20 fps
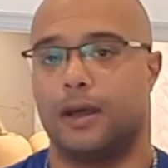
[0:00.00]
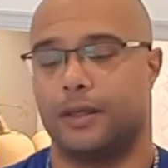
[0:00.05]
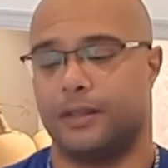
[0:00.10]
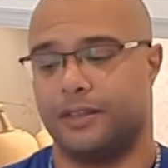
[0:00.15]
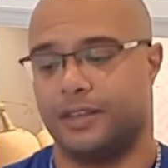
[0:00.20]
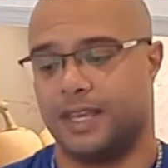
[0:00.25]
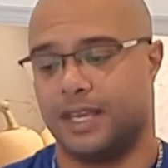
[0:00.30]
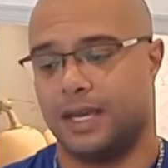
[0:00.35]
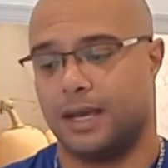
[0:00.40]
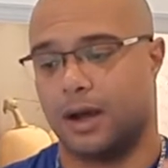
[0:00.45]

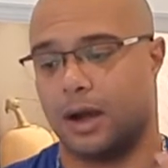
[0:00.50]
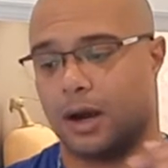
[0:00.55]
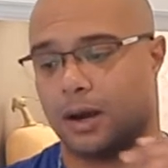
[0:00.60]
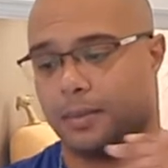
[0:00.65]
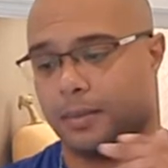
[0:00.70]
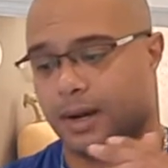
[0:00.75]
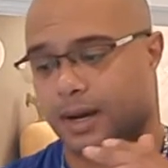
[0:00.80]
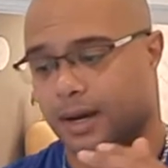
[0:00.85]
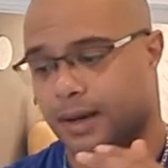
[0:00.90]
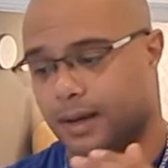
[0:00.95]
The
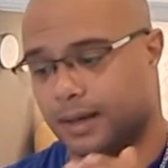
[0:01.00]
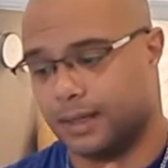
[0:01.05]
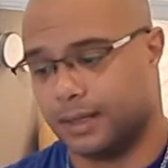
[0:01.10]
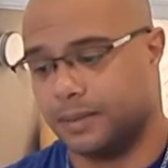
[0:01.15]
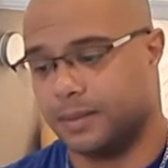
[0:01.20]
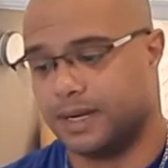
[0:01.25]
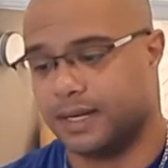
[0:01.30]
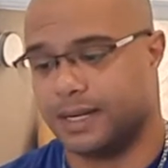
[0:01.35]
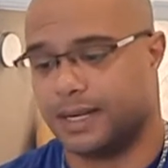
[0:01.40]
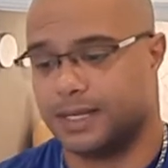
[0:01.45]
Arrma
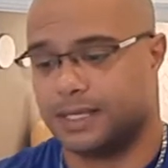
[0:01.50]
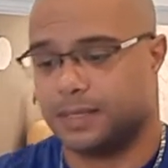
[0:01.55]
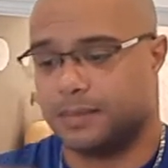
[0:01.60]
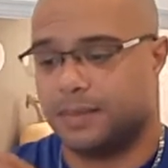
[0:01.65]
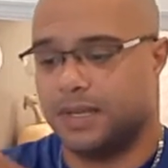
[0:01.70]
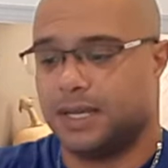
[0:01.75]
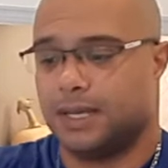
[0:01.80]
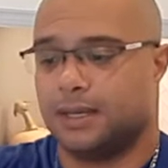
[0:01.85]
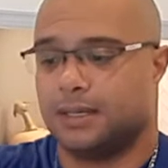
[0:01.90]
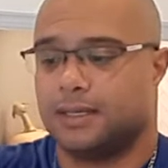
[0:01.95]
Limitless
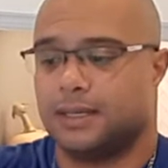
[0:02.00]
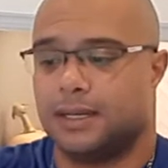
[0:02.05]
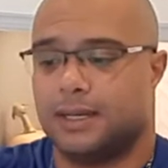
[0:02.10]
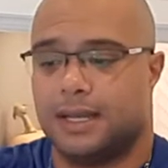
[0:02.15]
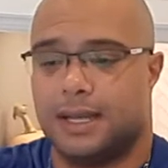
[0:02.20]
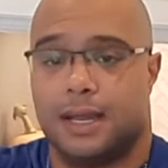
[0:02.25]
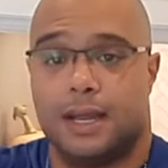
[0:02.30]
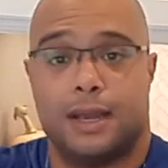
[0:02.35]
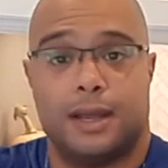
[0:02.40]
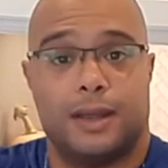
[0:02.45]
being
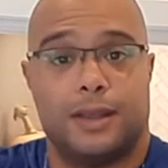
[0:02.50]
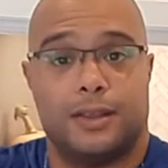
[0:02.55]
today